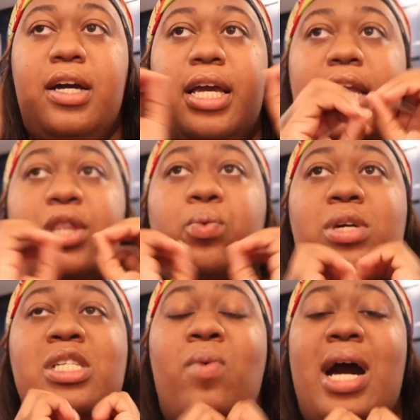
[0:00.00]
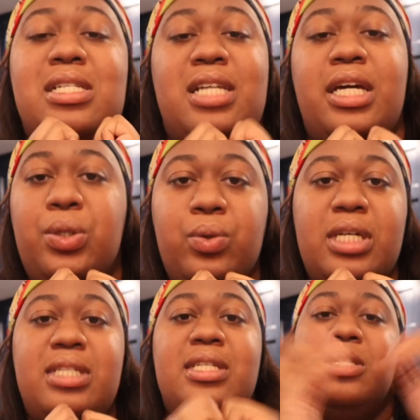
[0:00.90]
Again, the reason why I say do
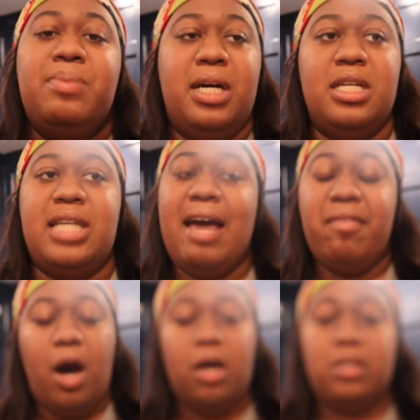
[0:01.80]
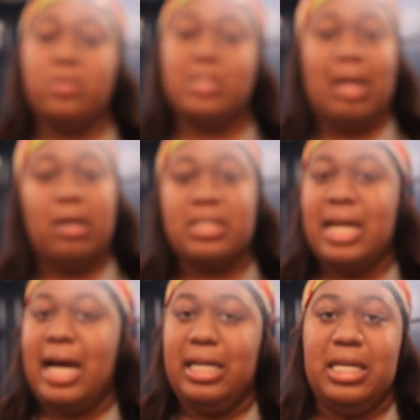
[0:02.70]
this is because having all those thoughts and
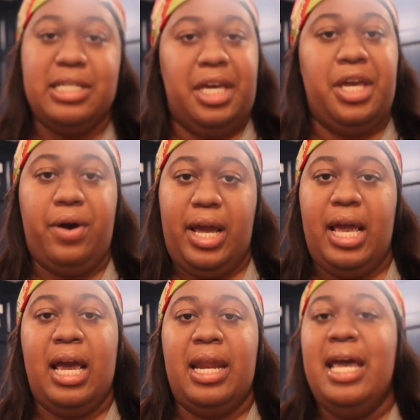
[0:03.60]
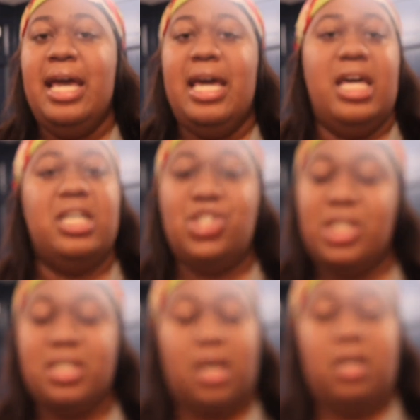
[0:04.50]
ideas in your head, it's
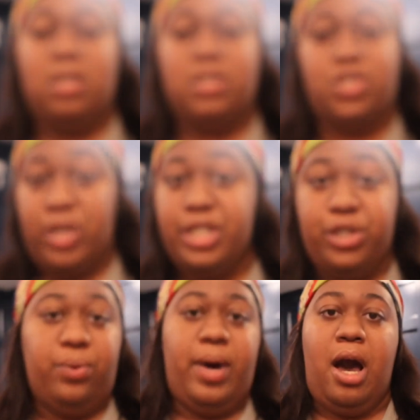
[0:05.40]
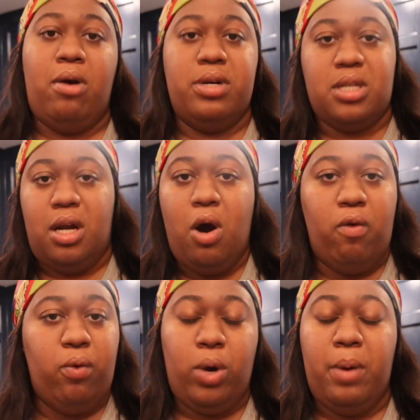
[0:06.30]
just gonna stress you out. It's gonna
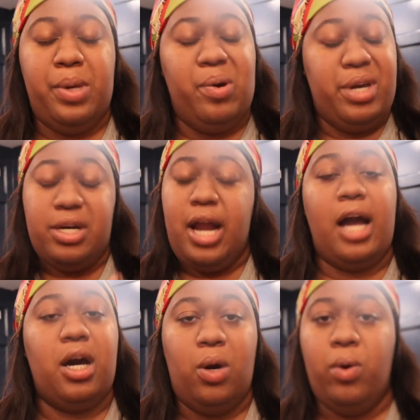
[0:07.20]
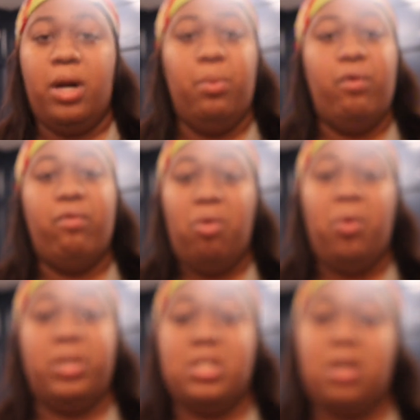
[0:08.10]
overwhelm you, and you're not gonna want to move forward with